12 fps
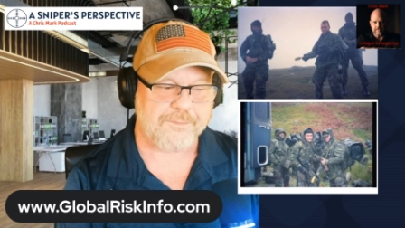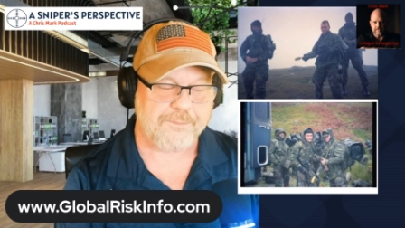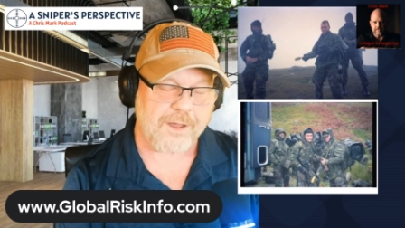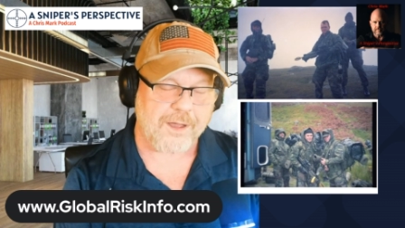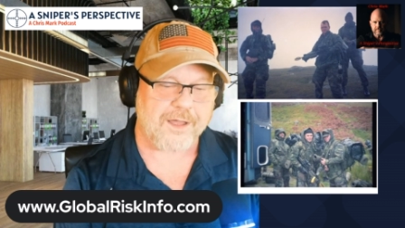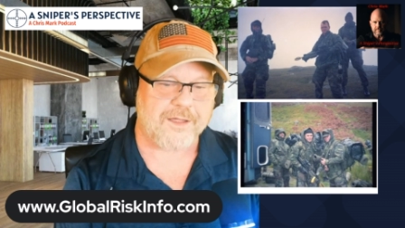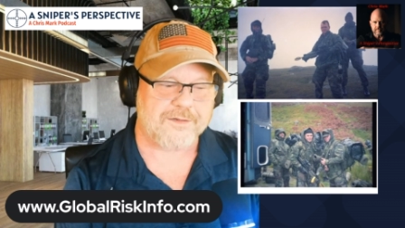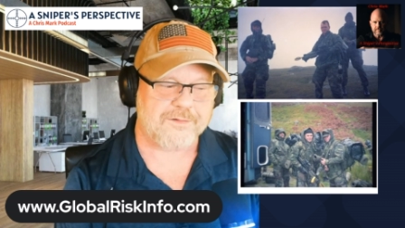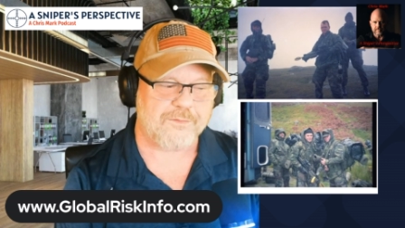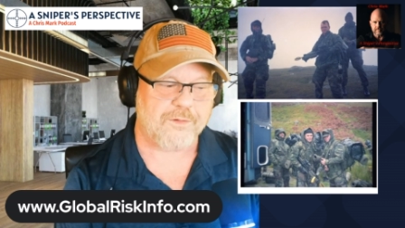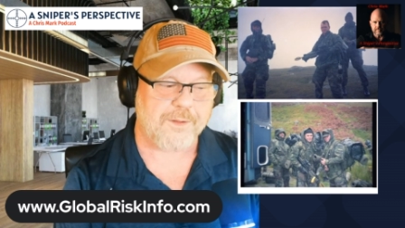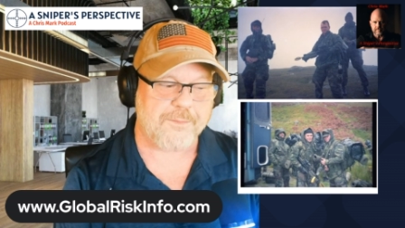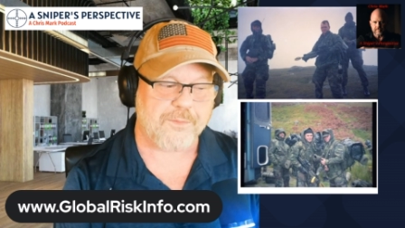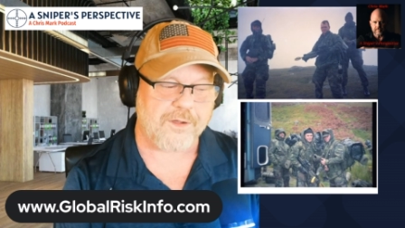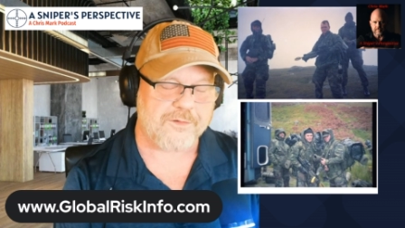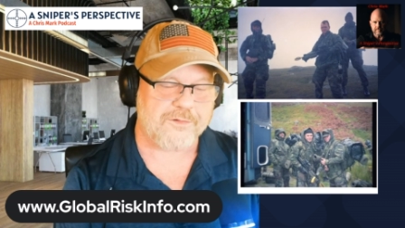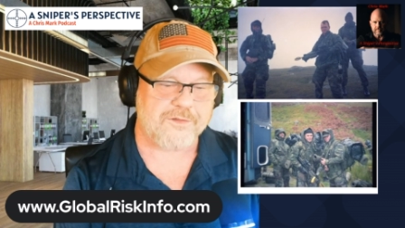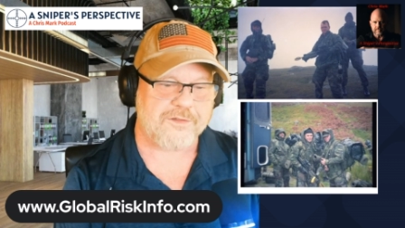But one of my
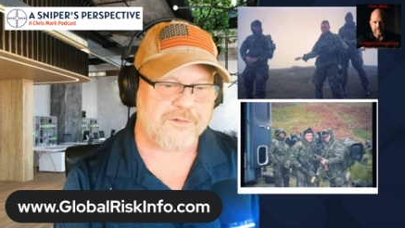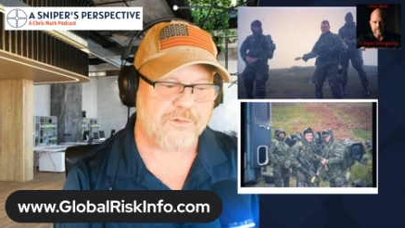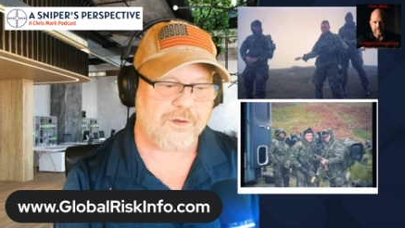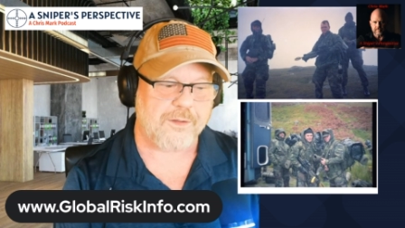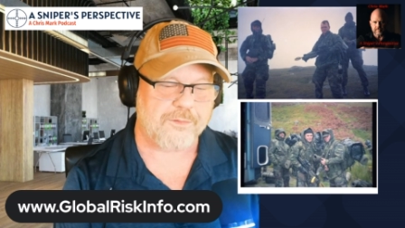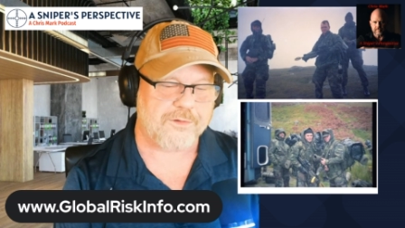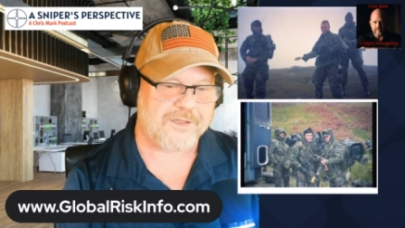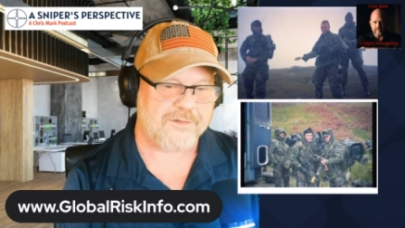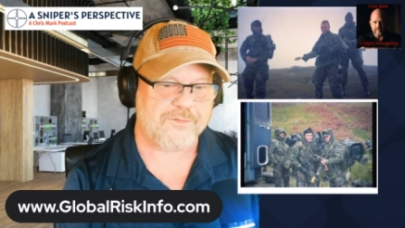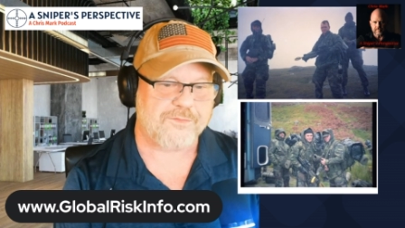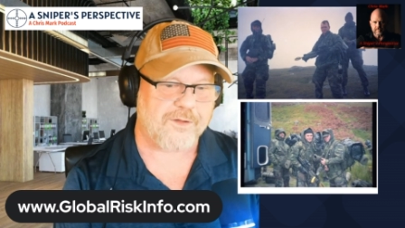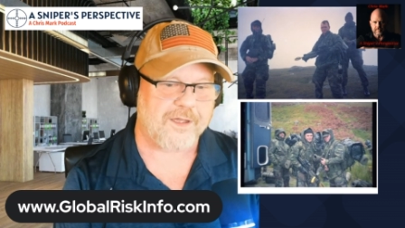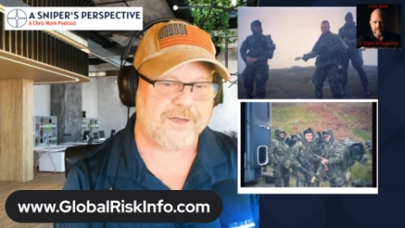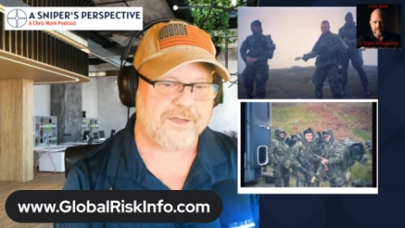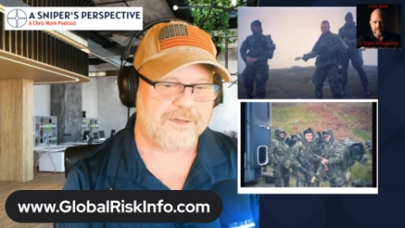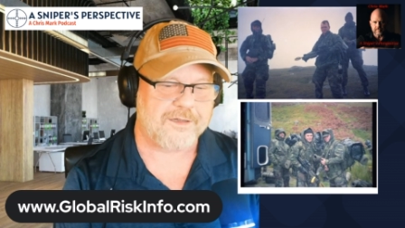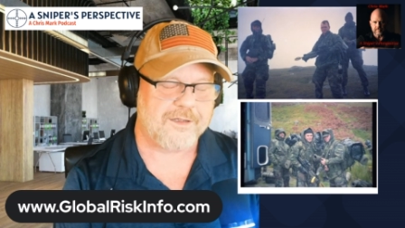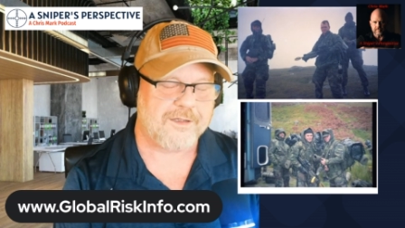brothers is in trouble and he's
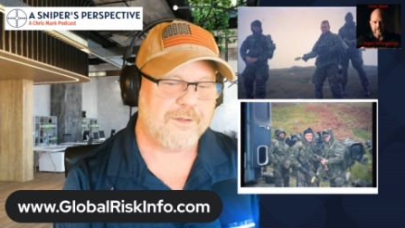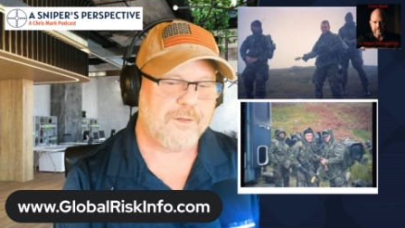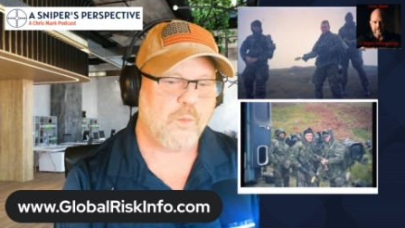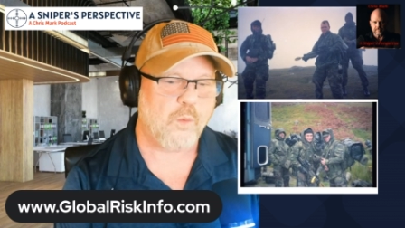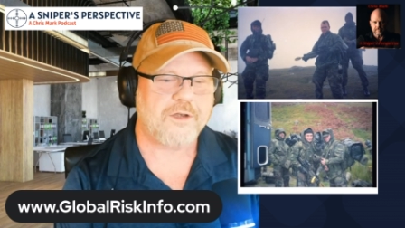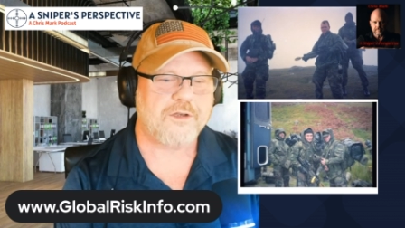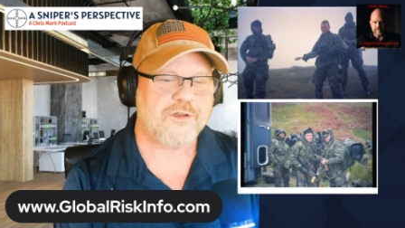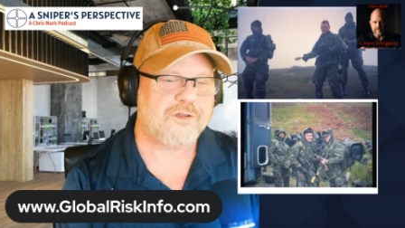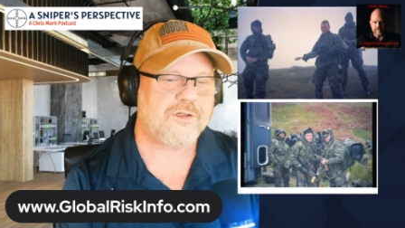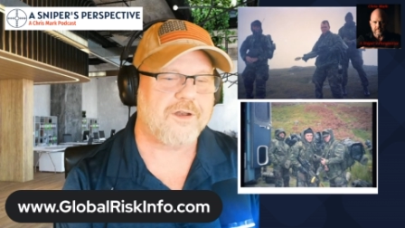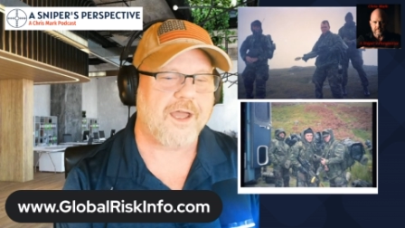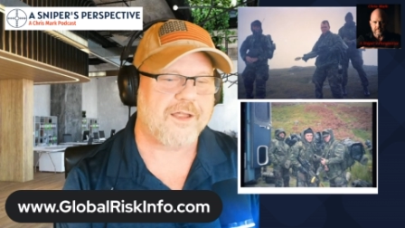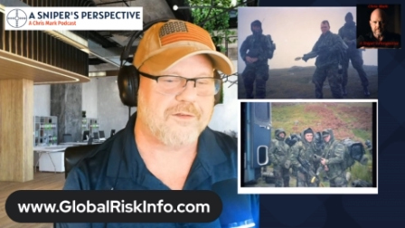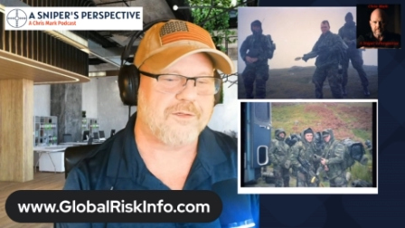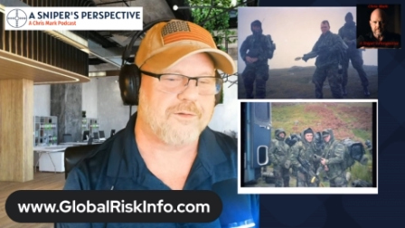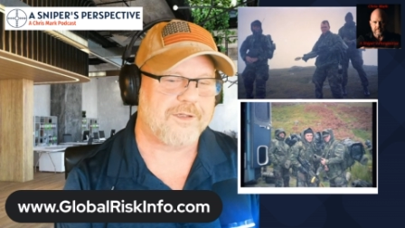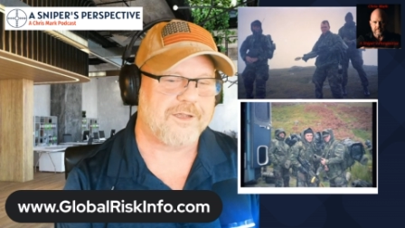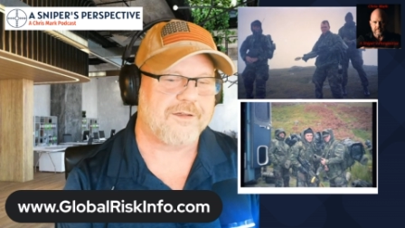fighting. What should I
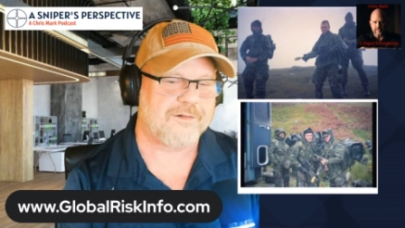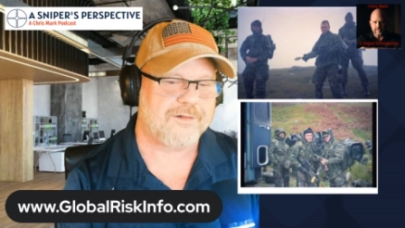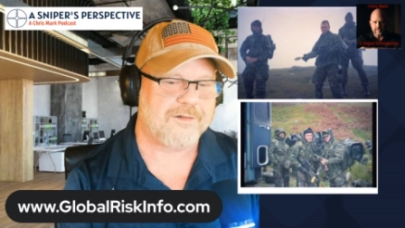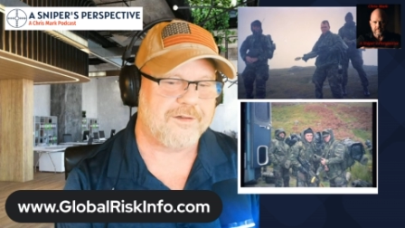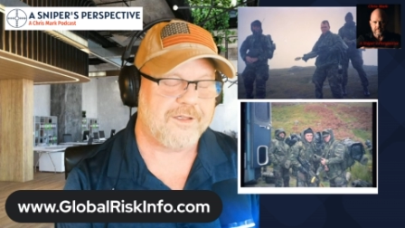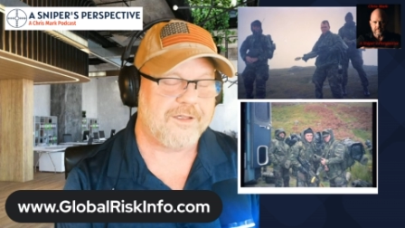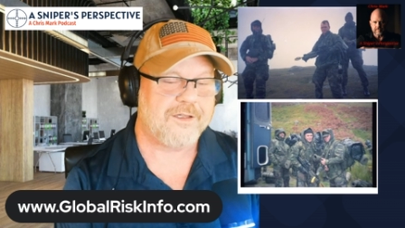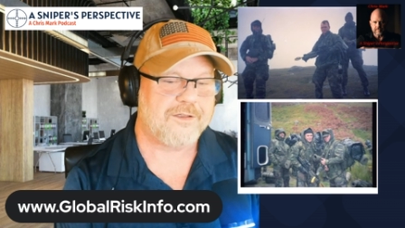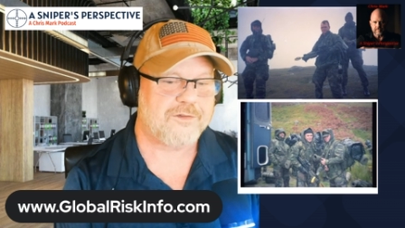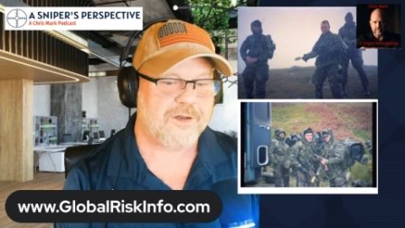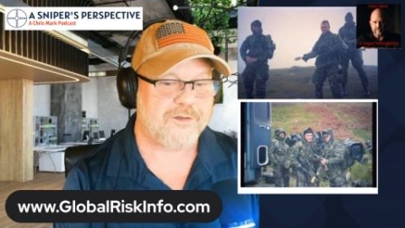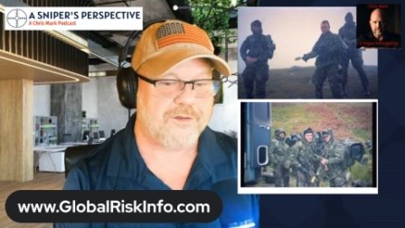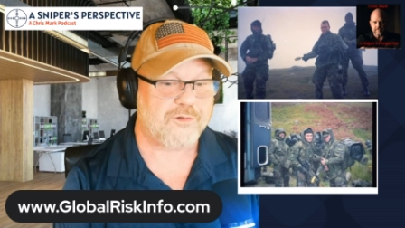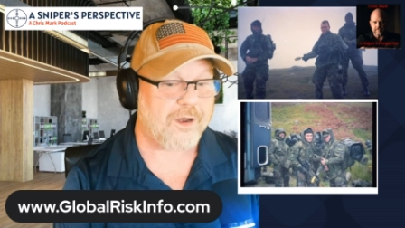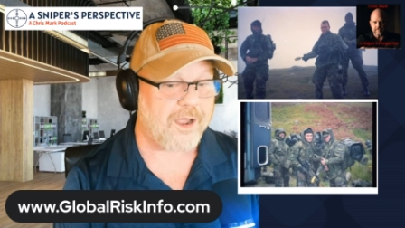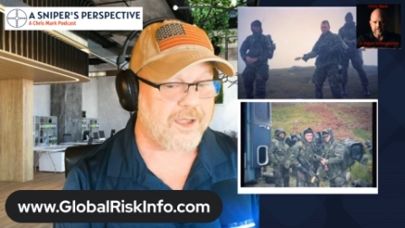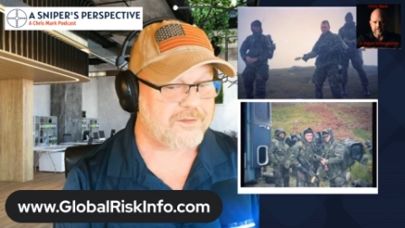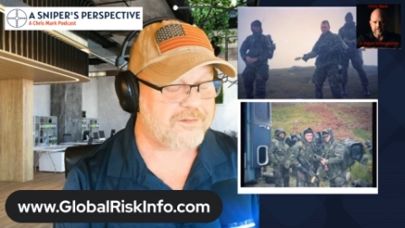do here? Should I
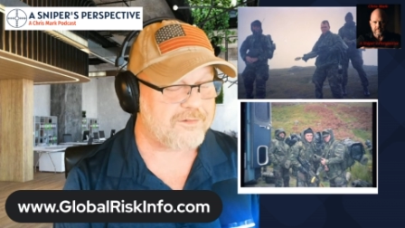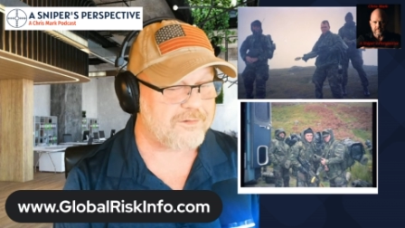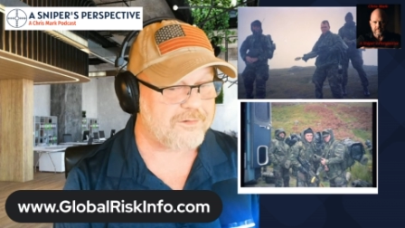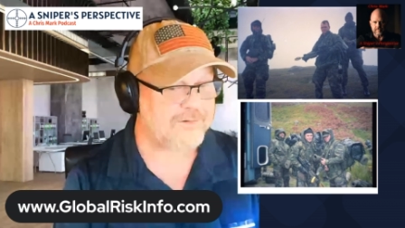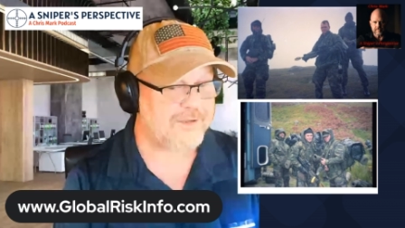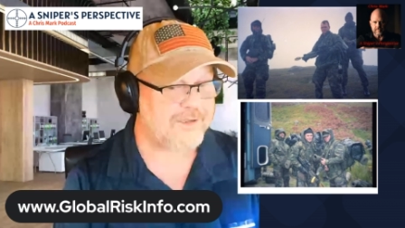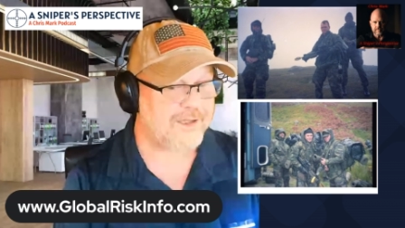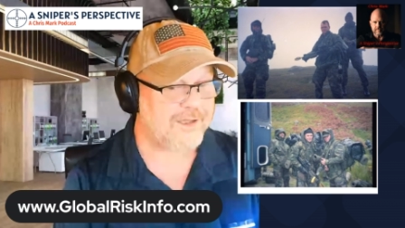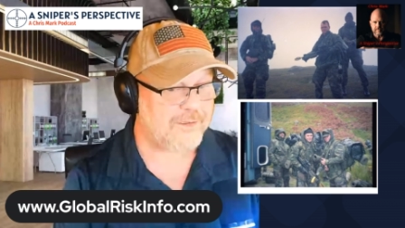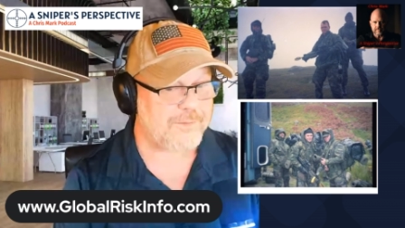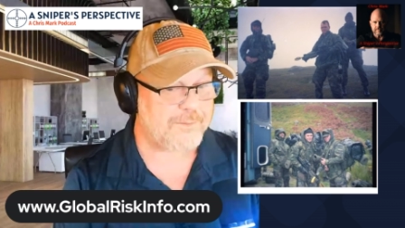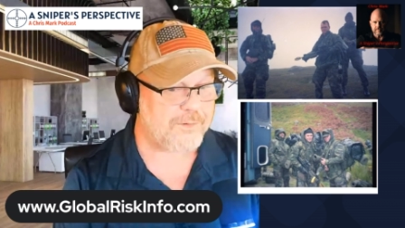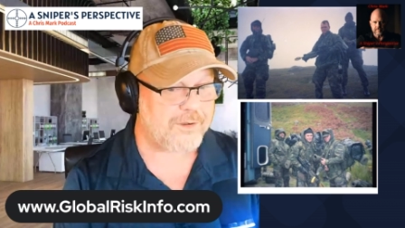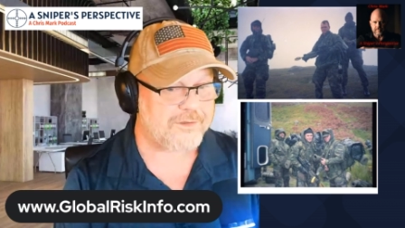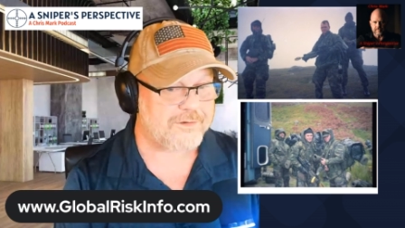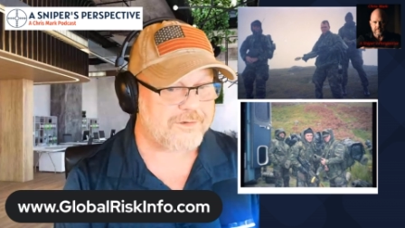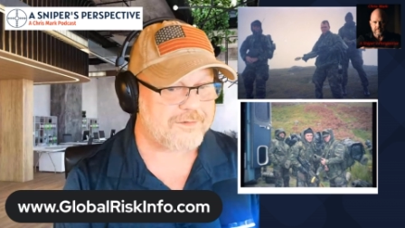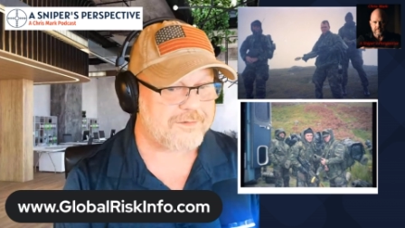try to help my brother